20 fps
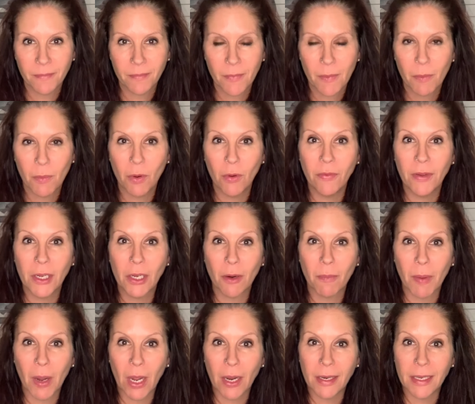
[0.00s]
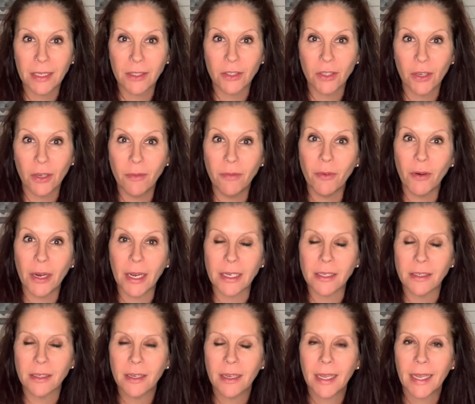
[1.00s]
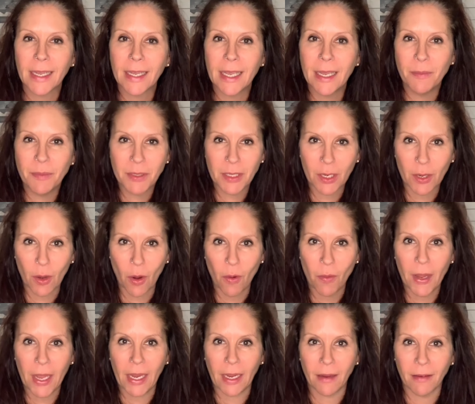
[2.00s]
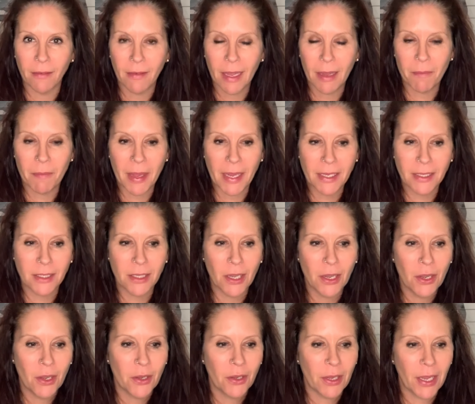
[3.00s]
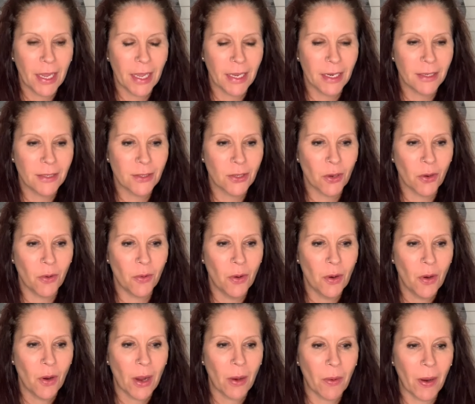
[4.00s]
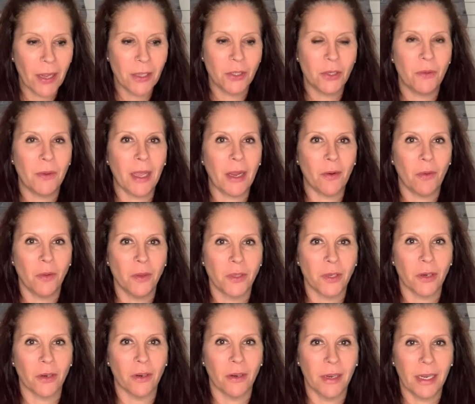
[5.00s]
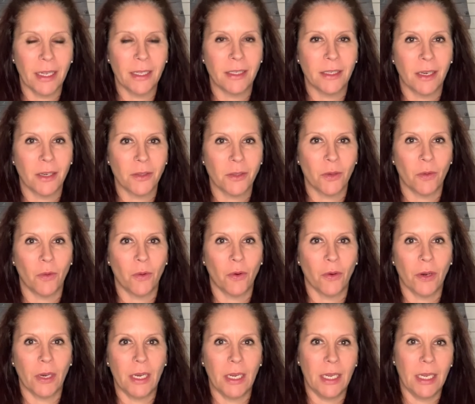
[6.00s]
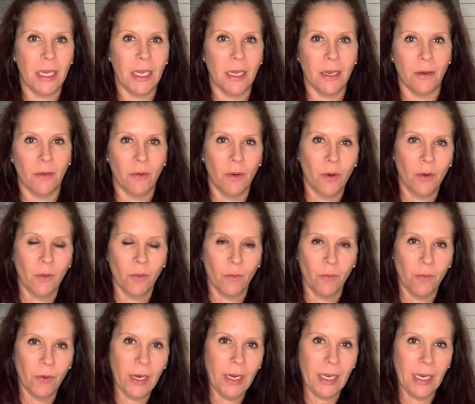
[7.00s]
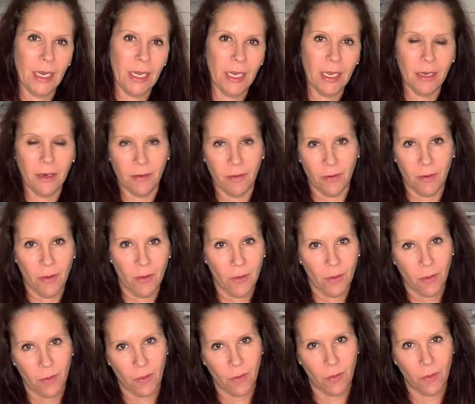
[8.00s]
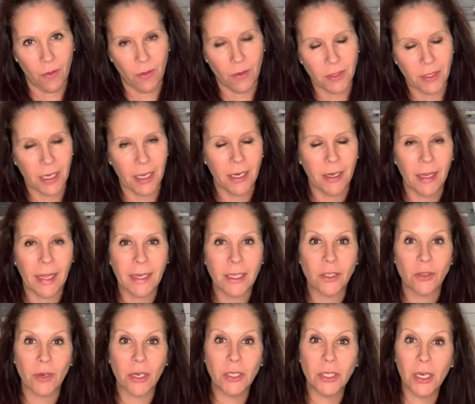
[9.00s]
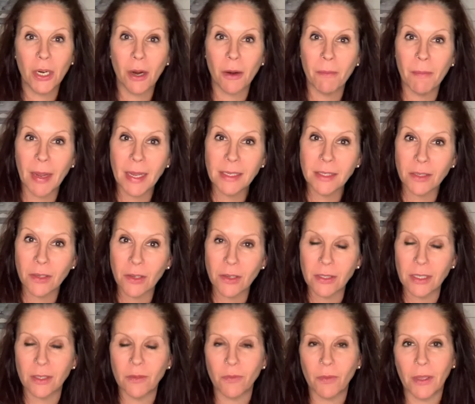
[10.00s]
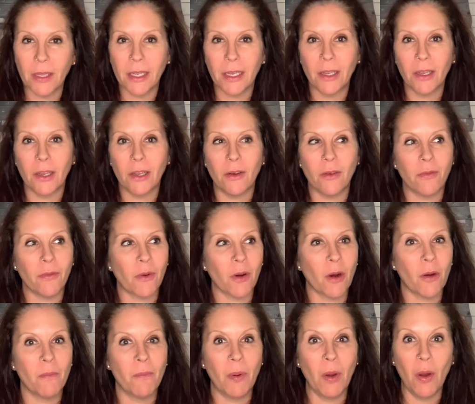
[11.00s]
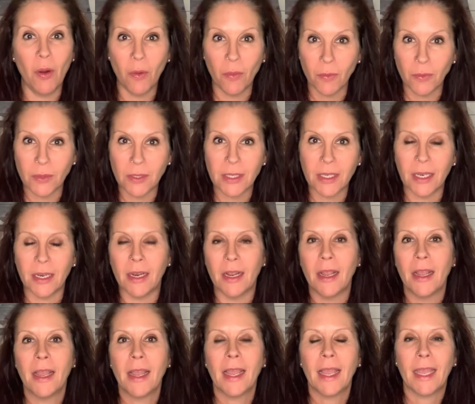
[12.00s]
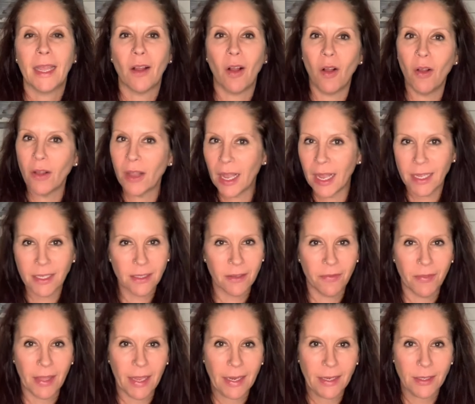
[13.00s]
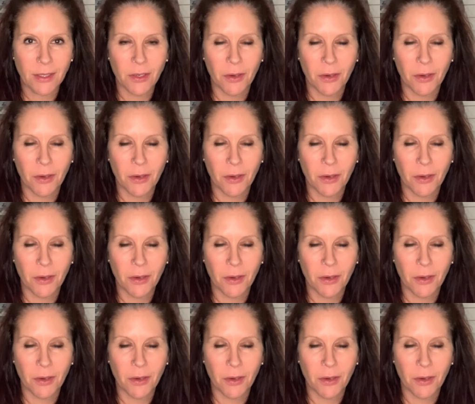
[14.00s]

Moving your body is good for it. It keeps it going. It makes it so as you get older, it's not so creaky and rickety and old. And like stretching our muscles is really good for our bones and all kinds of things.